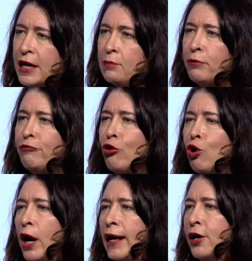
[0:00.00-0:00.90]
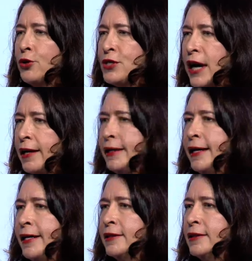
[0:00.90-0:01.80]
it before and I'll say it
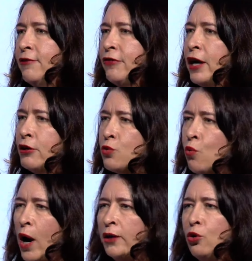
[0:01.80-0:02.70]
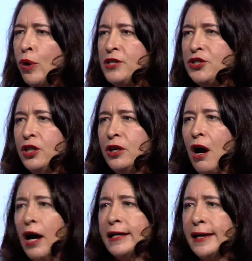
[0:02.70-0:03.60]
again. If there is one question
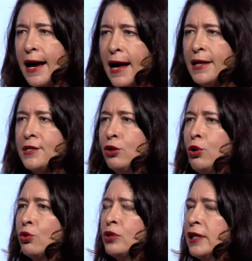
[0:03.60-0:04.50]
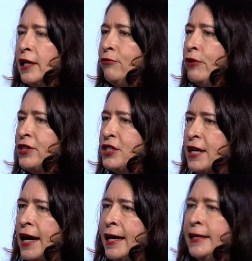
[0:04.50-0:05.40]
I can ask you all to leave with
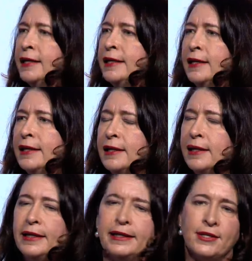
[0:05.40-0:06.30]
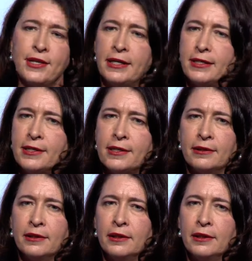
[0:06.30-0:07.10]
today, it is this.